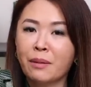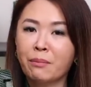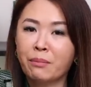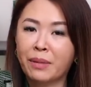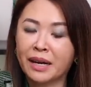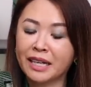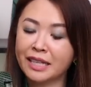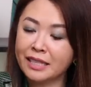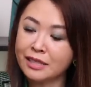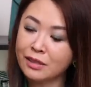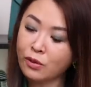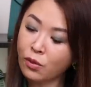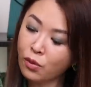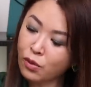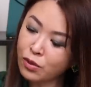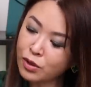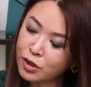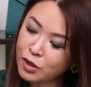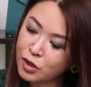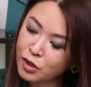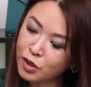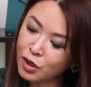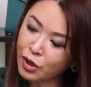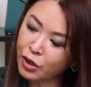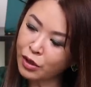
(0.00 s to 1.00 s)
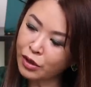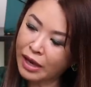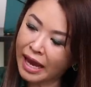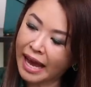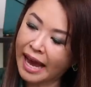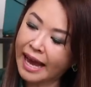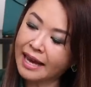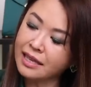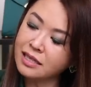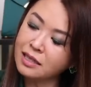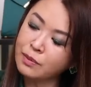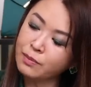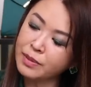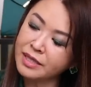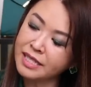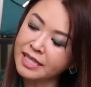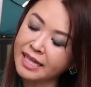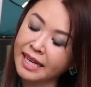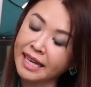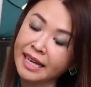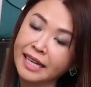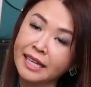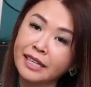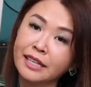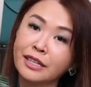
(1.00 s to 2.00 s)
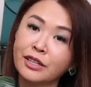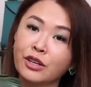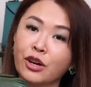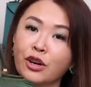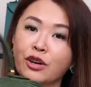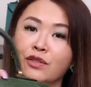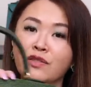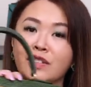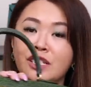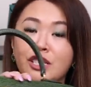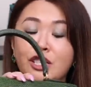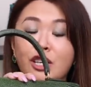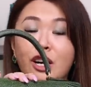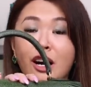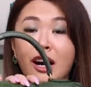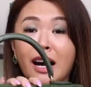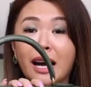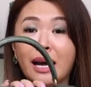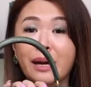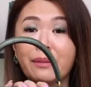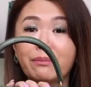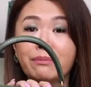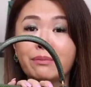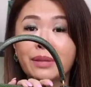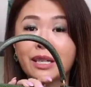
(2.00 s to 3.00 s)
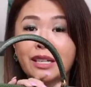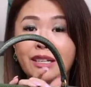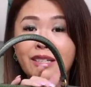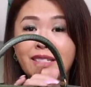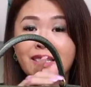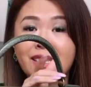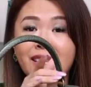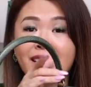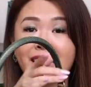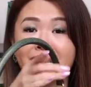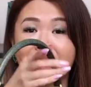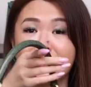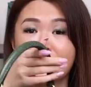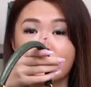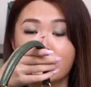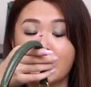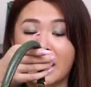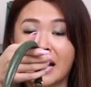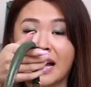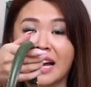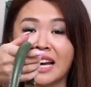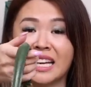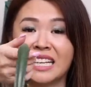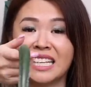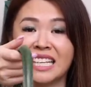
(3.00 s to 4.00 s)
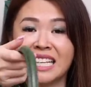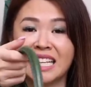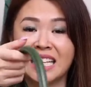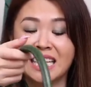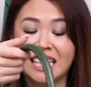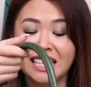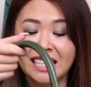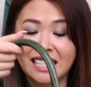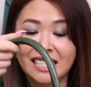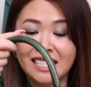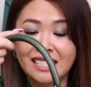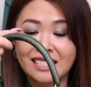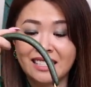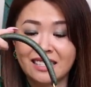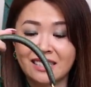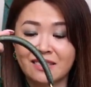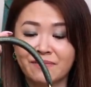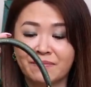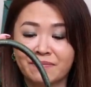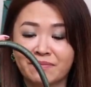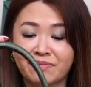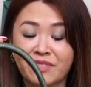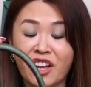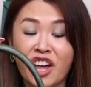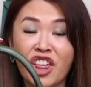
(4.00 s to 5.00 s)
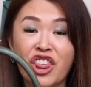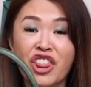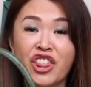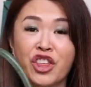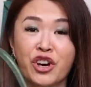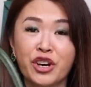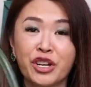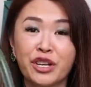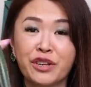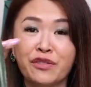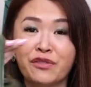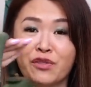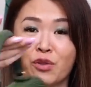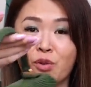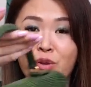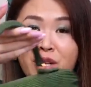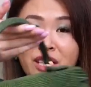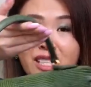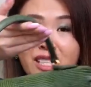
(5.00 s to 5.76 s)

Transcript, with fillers: But it also has patinaed over time because this bag is thirty-four